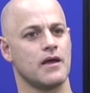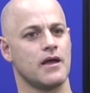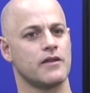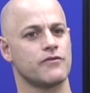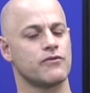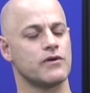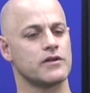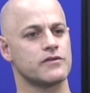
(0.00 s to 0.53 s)
and
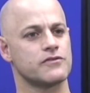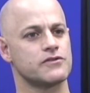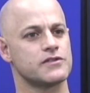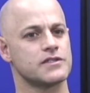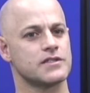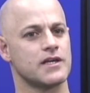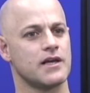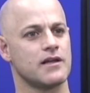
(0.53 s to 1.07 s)
to
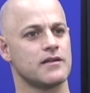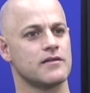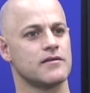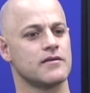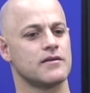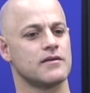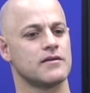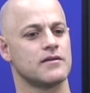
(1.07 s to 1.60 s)
understand
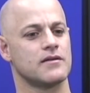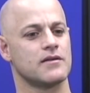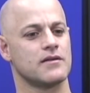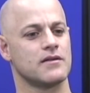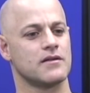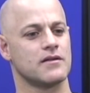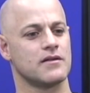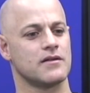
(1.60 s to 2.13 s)

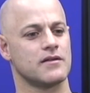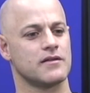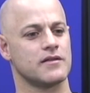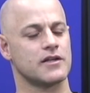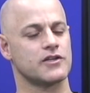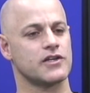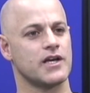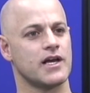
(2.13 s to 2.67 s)

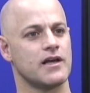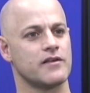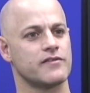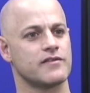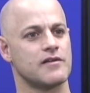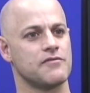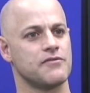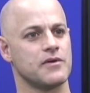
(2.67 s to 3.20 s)
that she has
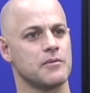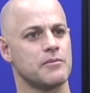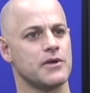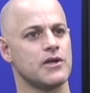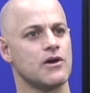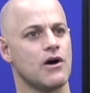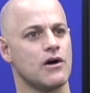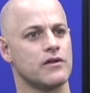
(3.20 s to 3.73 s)
something
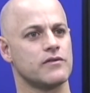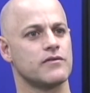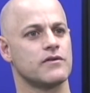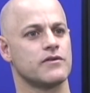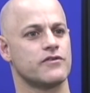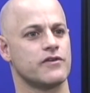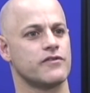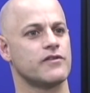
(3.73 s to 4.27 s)
beyond
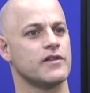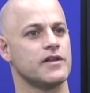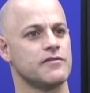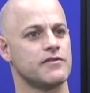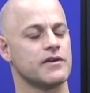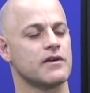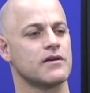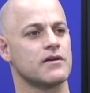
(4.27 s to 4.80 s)
just
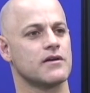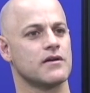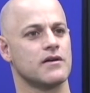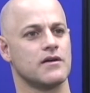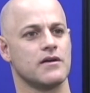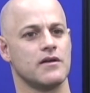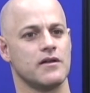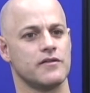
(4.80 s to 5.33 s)
living
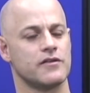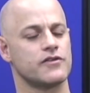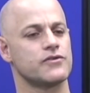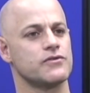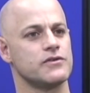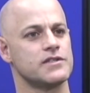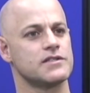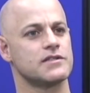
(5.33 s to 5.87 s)
in the
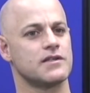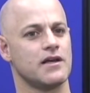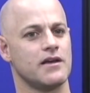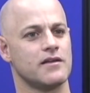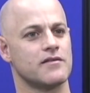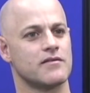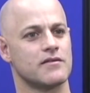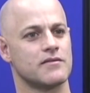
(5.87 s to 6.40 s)
Jewish
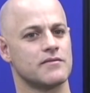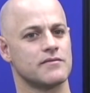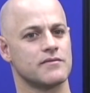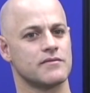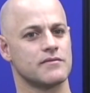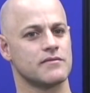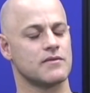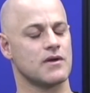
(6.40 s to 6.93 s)
state,
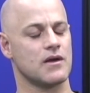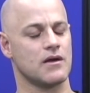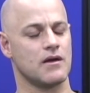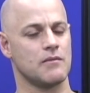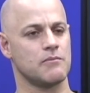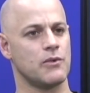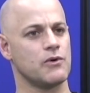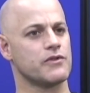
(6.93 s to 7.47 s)

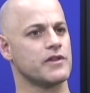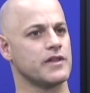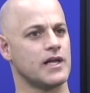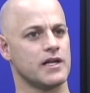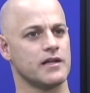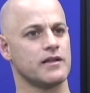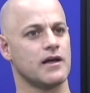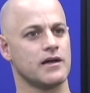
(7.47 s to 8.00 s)
both
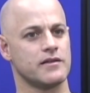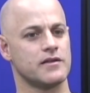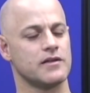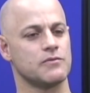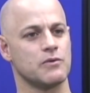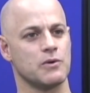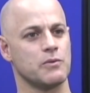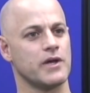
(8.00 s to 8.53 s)
Anat and I
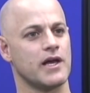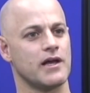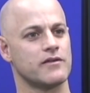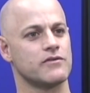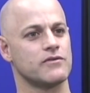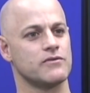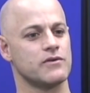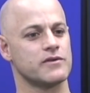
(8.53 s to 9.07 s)
did what we had
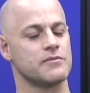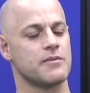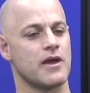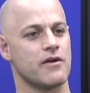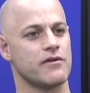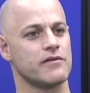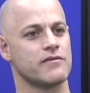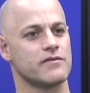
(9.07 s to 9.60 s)
to do as
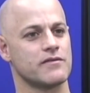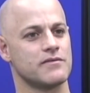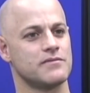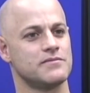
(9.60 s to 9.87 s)
parents.